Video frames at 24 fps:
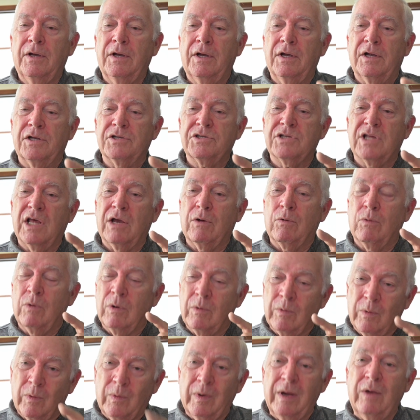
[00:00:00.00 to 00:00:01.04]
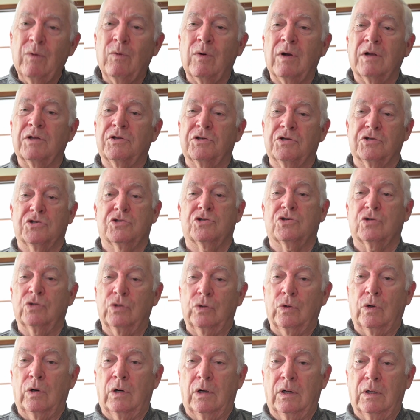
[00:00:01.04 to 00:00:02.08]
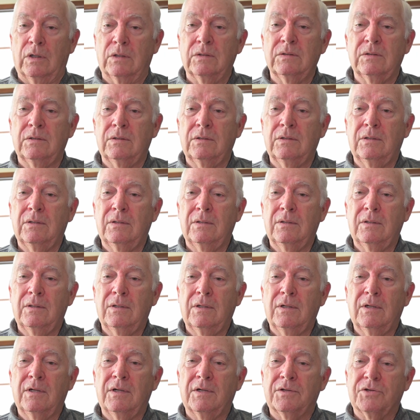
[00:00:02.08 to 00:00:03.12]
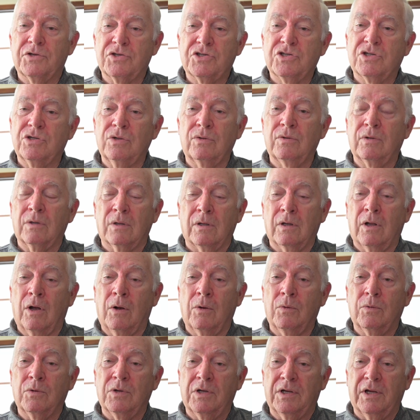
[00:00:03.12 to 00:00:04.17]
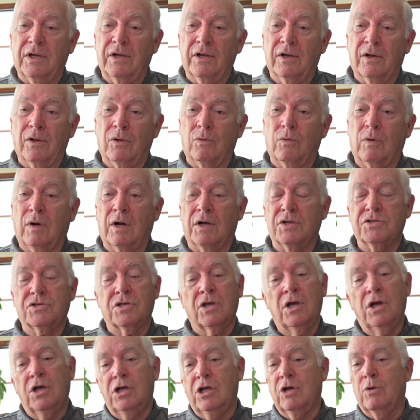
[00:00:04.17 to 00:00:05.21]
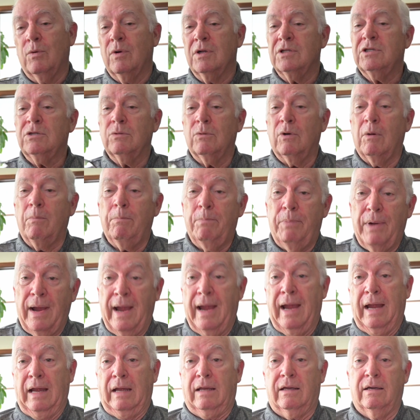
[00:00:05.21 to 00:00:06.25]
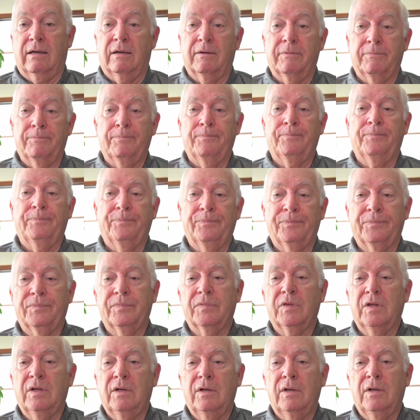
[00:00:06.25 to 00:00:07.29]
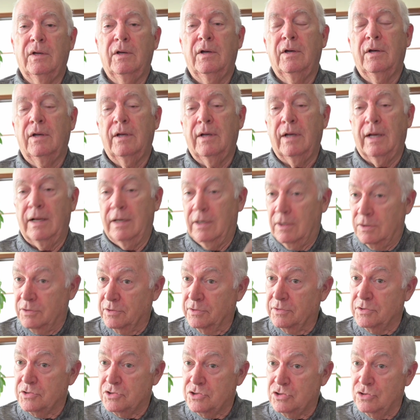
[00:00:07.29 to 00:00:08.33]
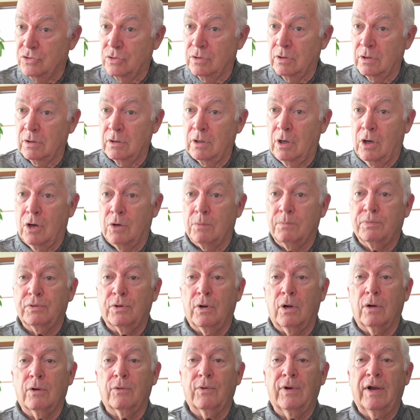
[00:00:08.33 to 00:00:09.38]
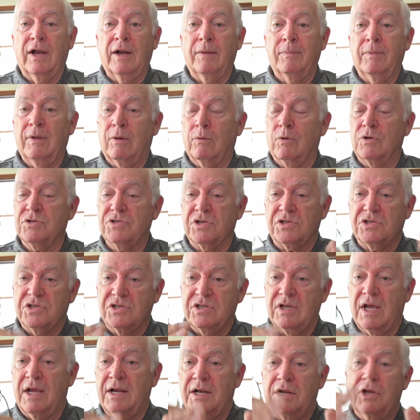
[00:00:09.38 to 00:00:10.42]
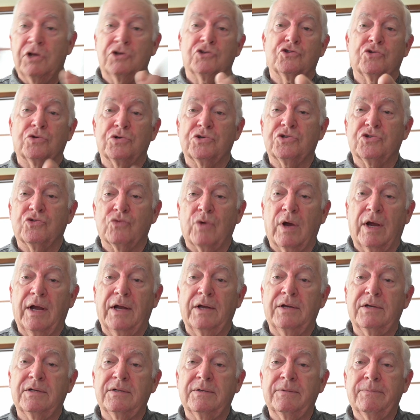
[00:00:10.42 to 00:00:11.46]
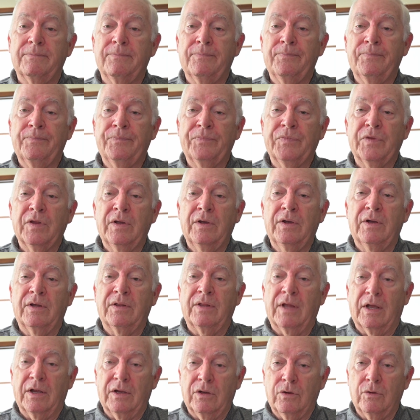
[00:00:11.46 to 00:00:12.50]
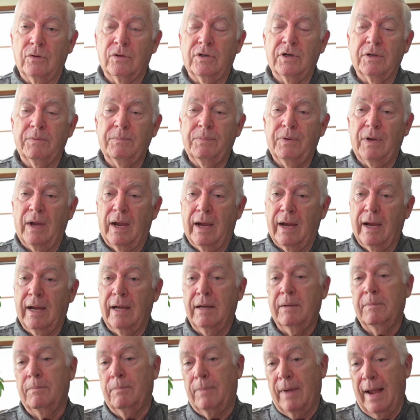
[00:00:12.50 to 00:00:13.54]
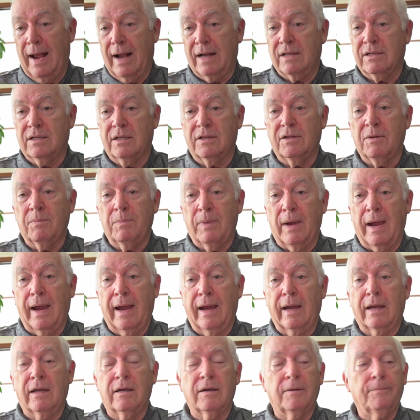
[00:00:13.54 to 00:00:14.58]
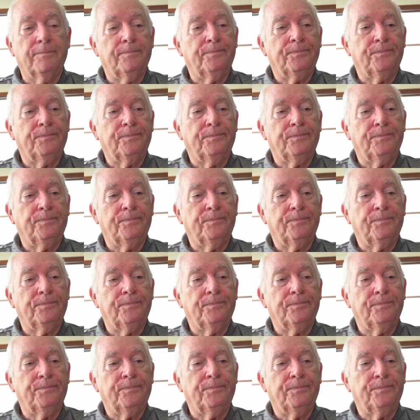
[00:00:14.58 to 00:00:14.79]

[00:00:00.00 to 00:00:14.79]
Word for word: is that when we went to school, the student loan deal was you went to a bank and under the student loan program, there was a set interest rate that you could pay back to the bank.